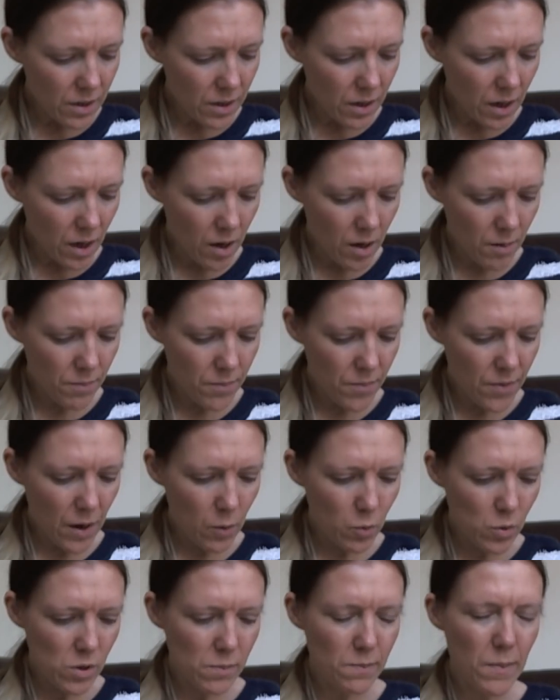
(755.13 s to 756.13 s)

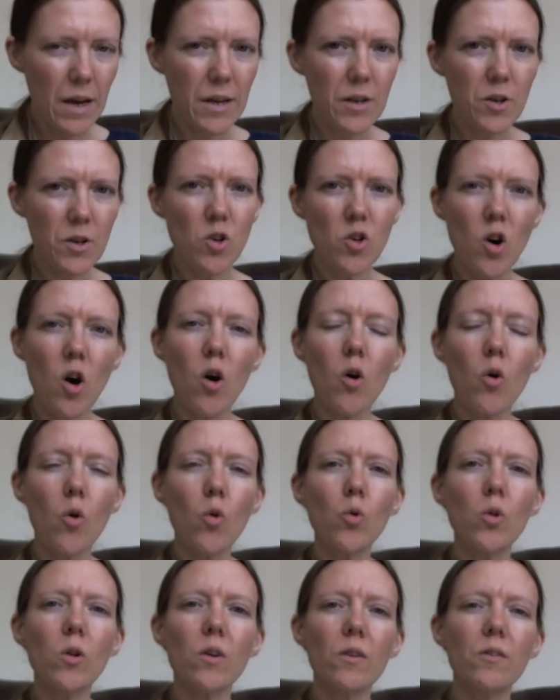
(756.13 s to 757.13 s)
that was my
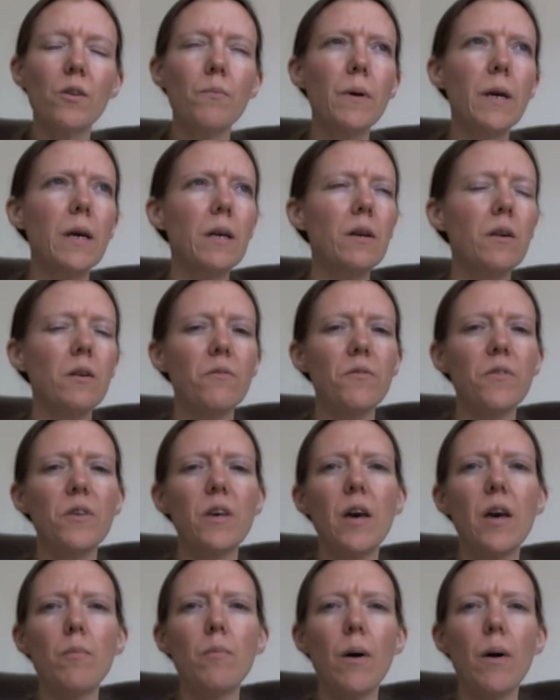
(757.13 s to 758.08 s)
goal at the beginning of the year.